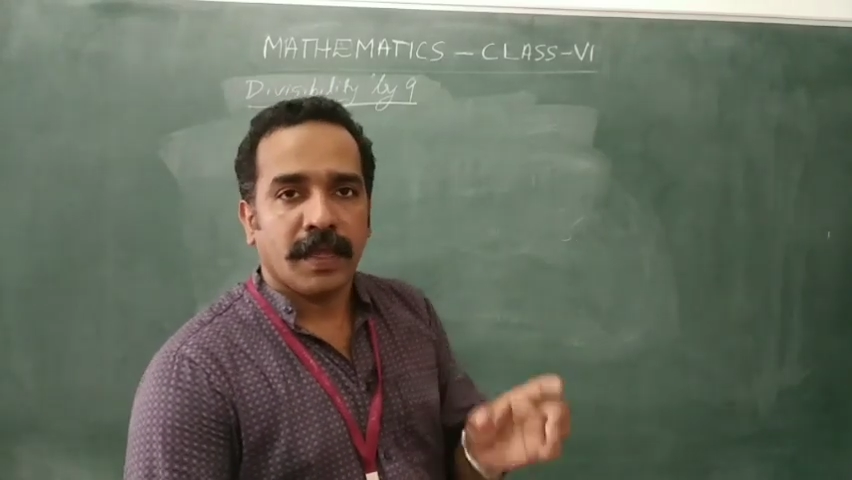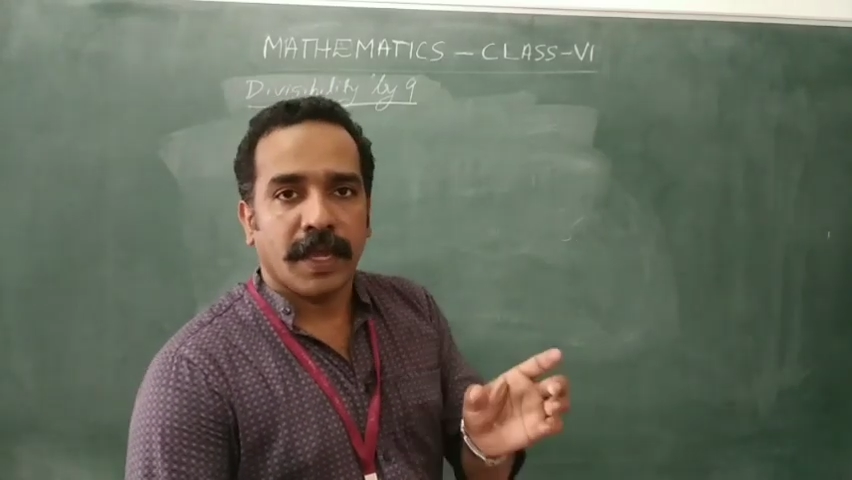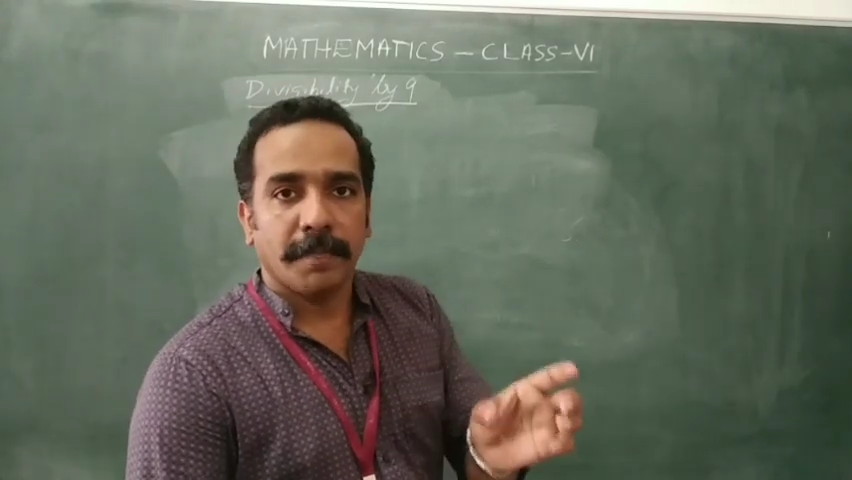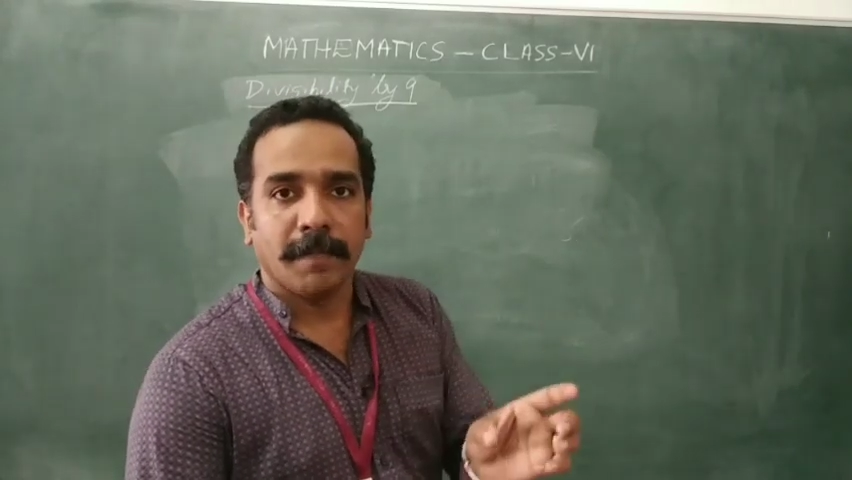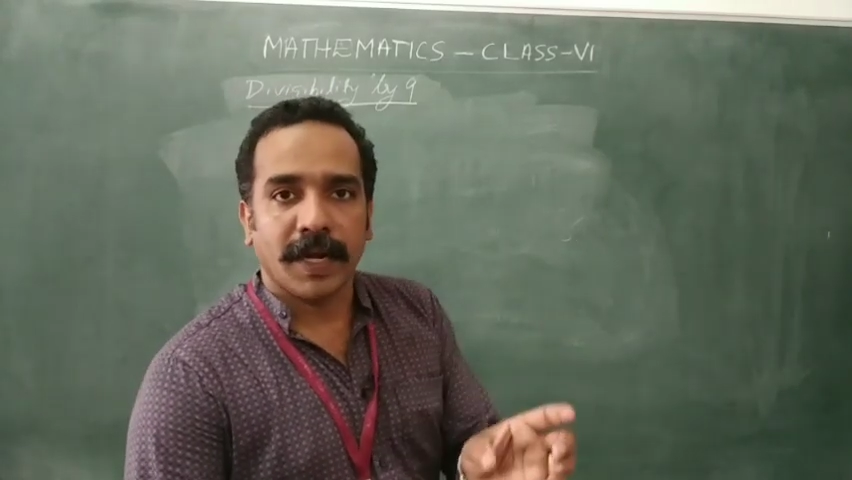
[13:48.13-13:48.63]

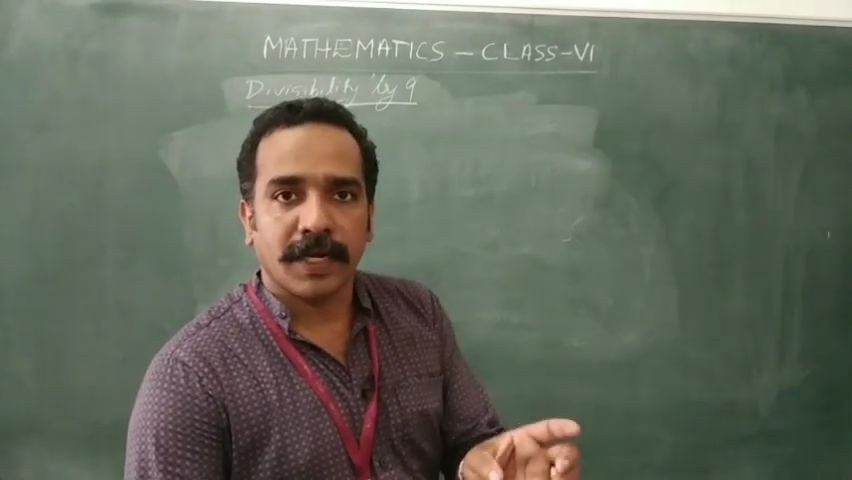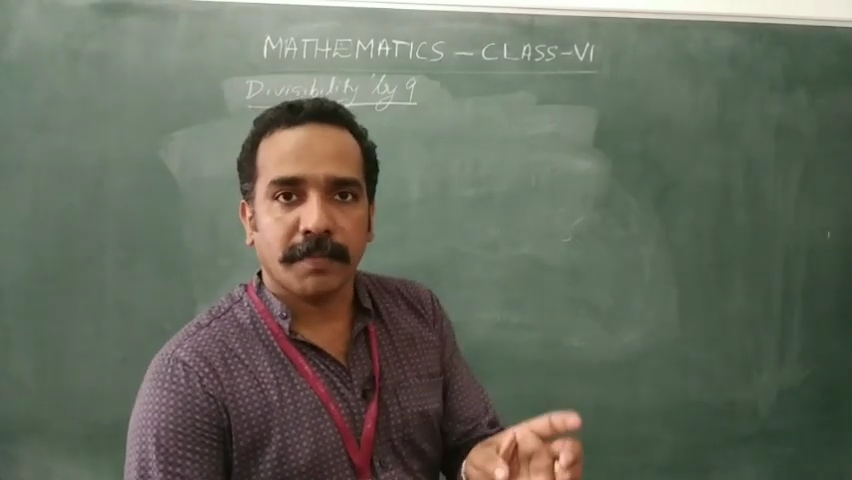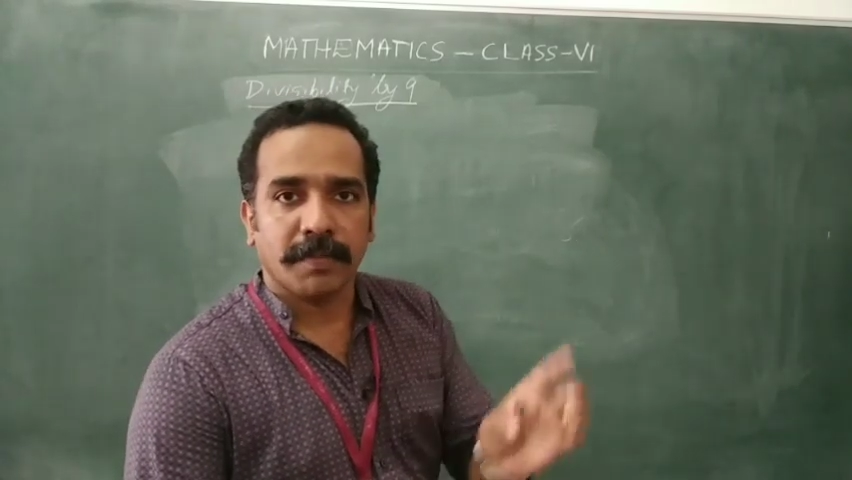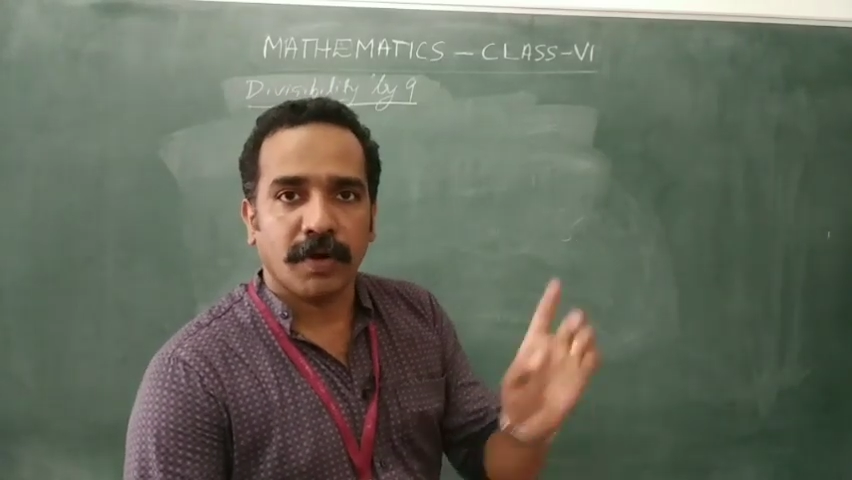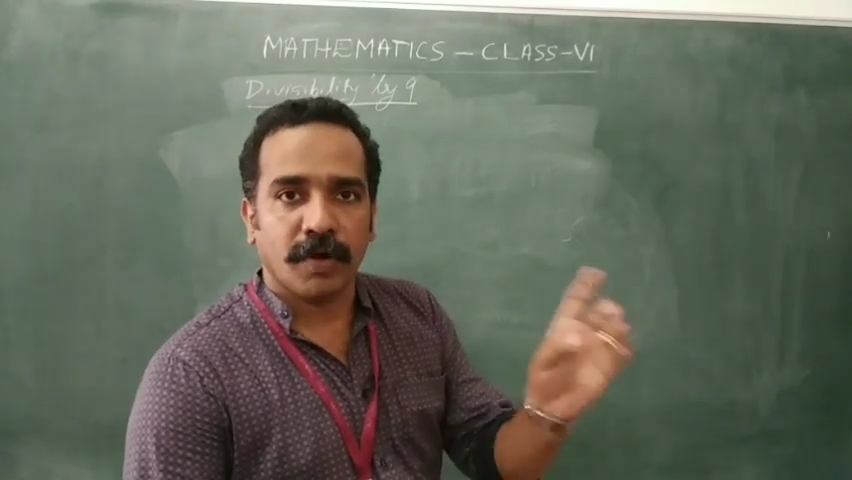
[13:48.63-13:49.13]
a
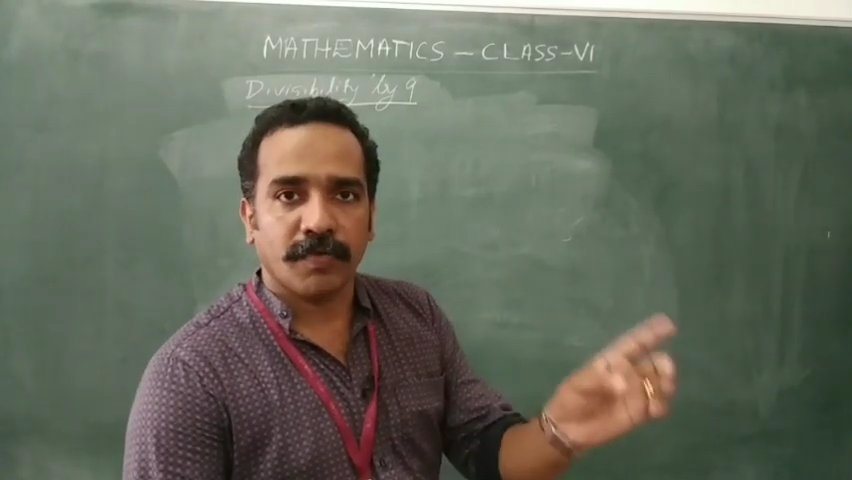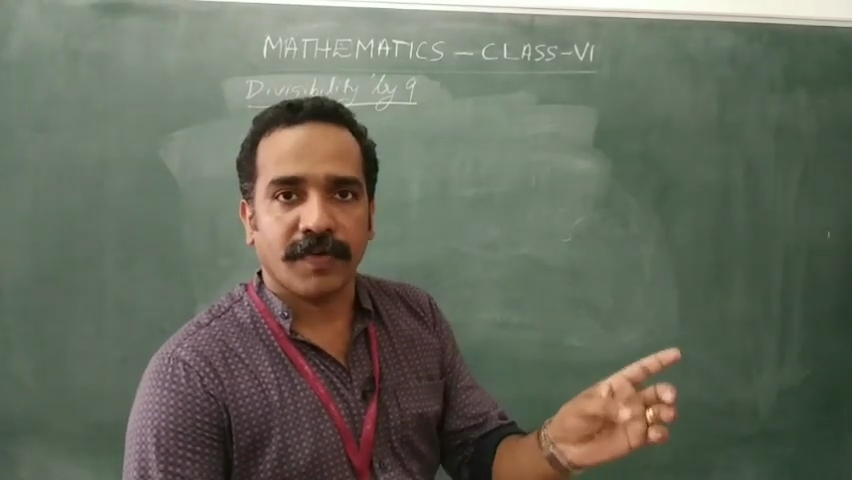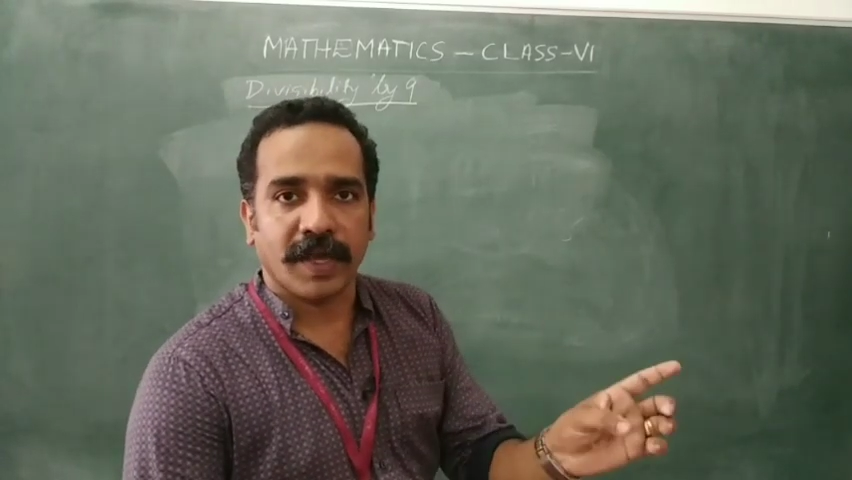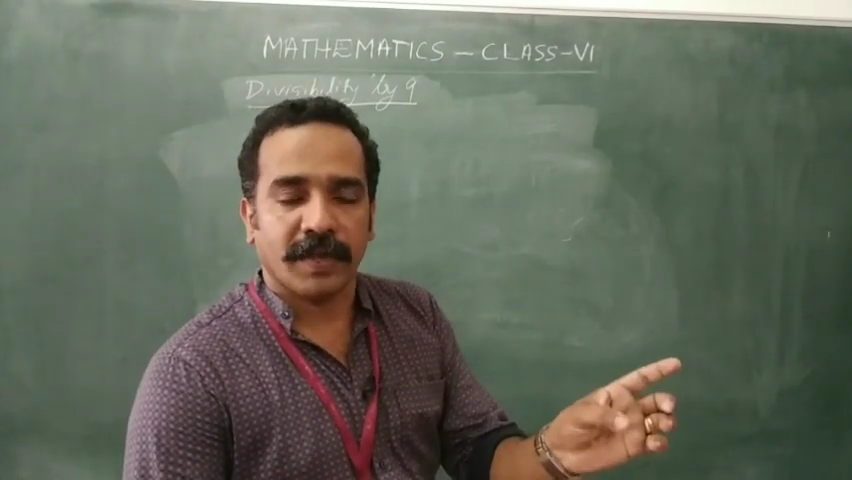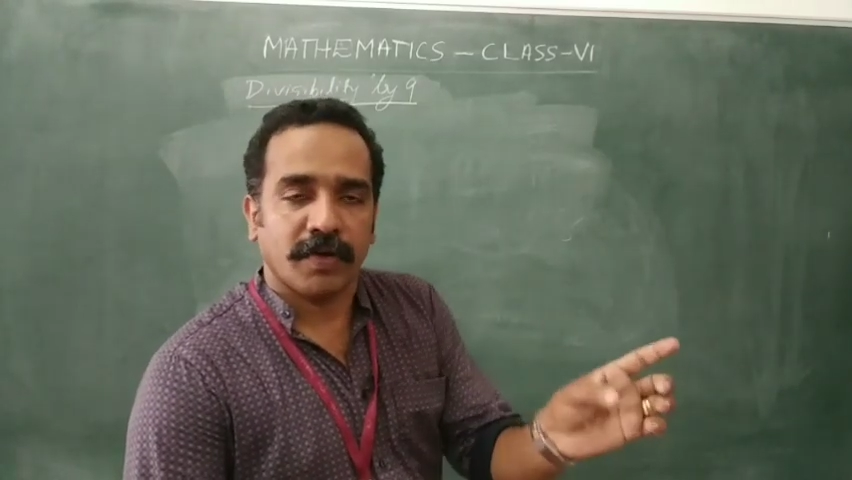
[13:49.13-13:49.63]
multiple of
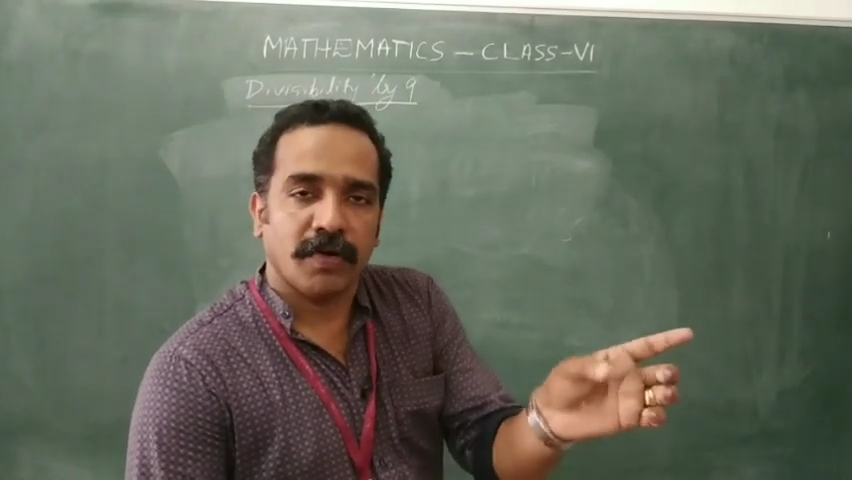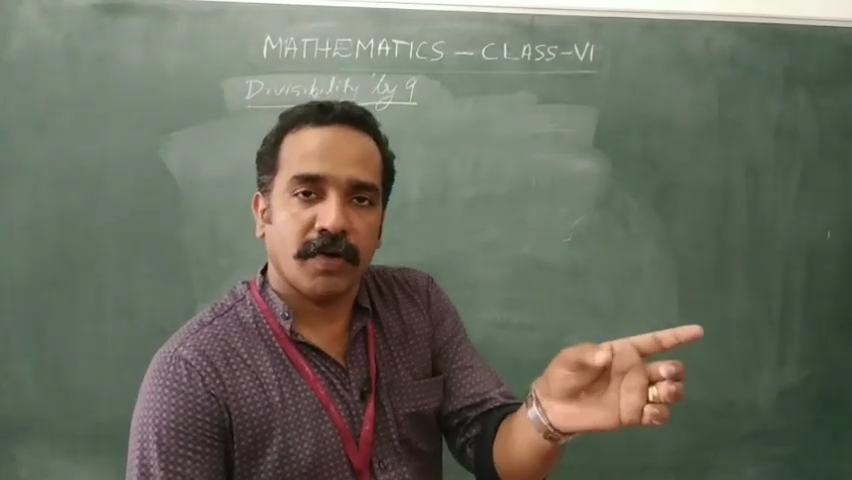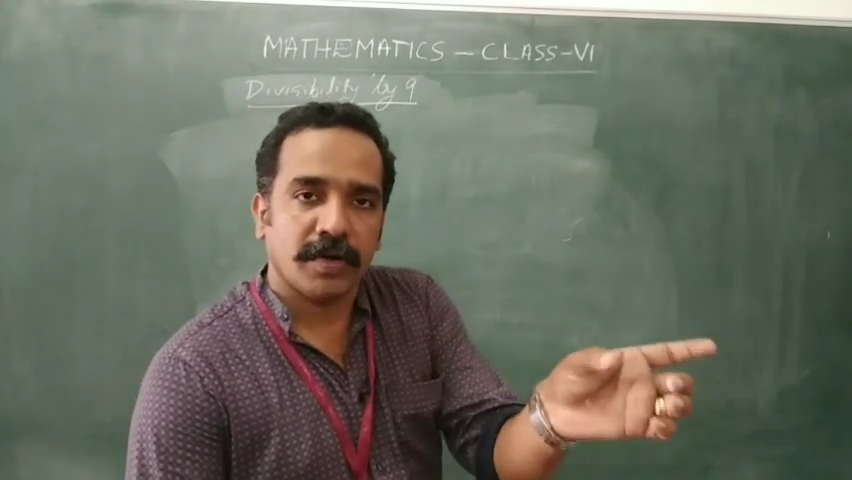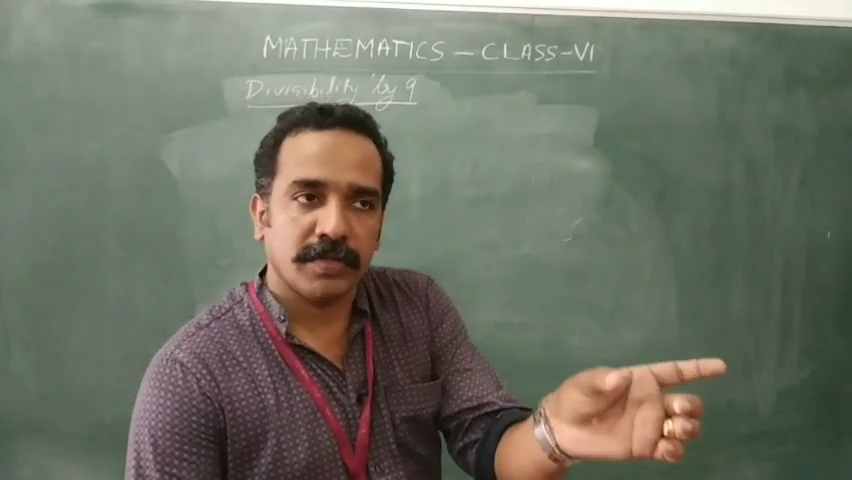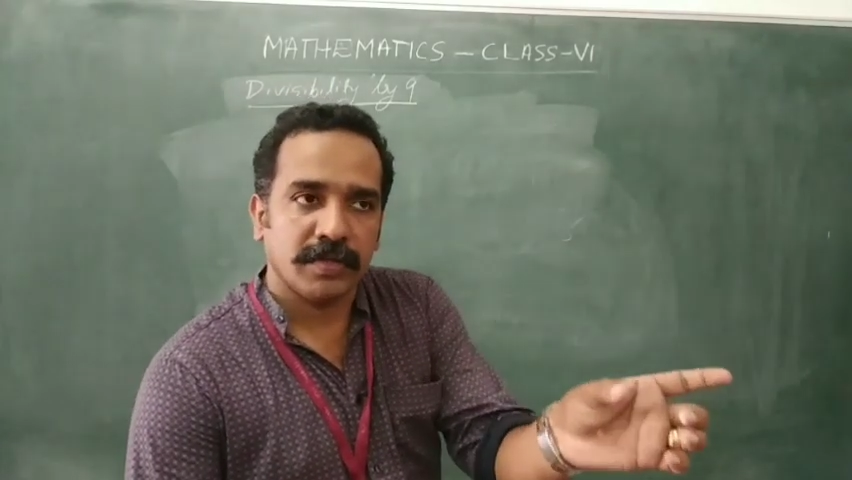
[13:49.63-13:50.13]
9,
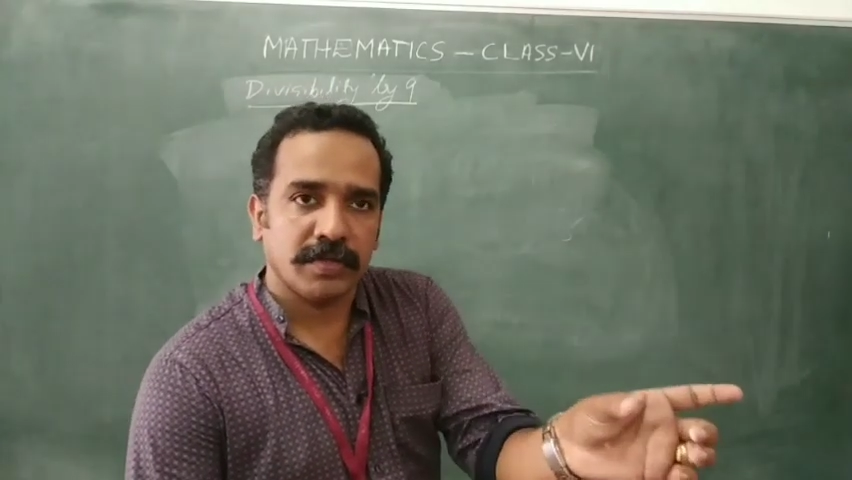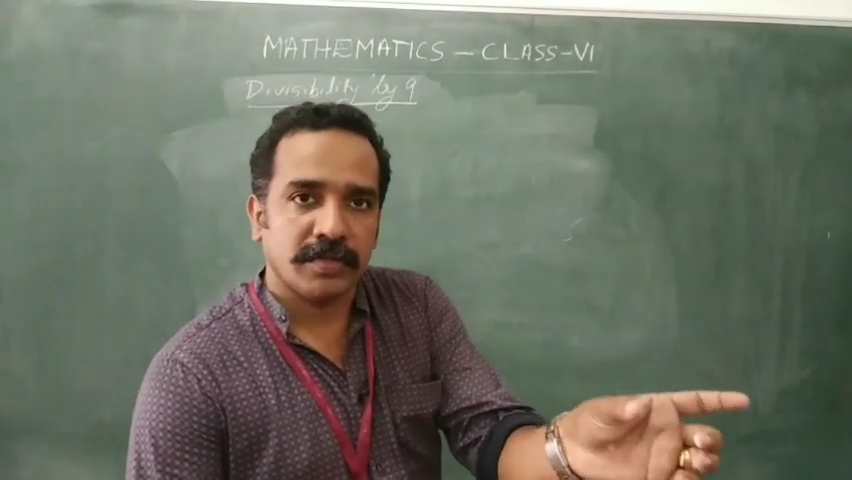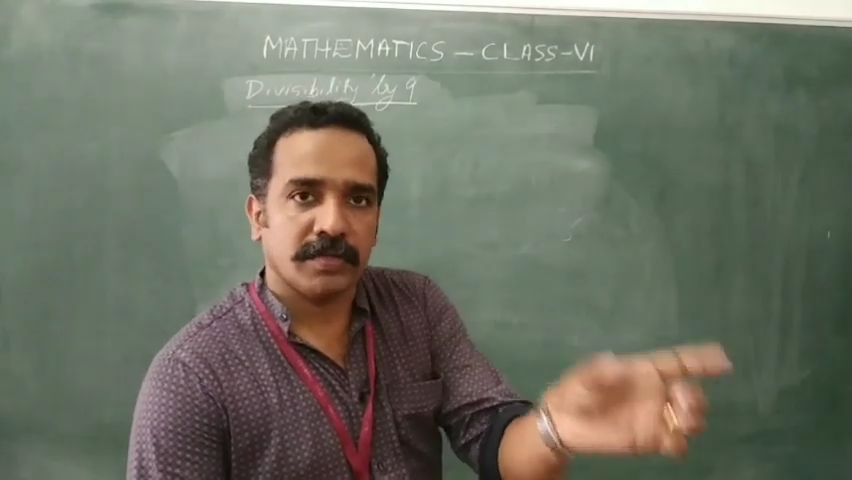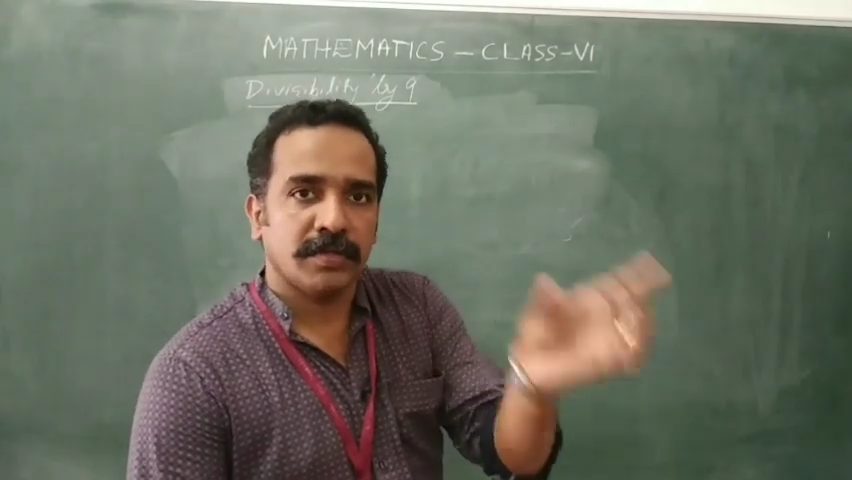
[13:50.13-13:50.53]
or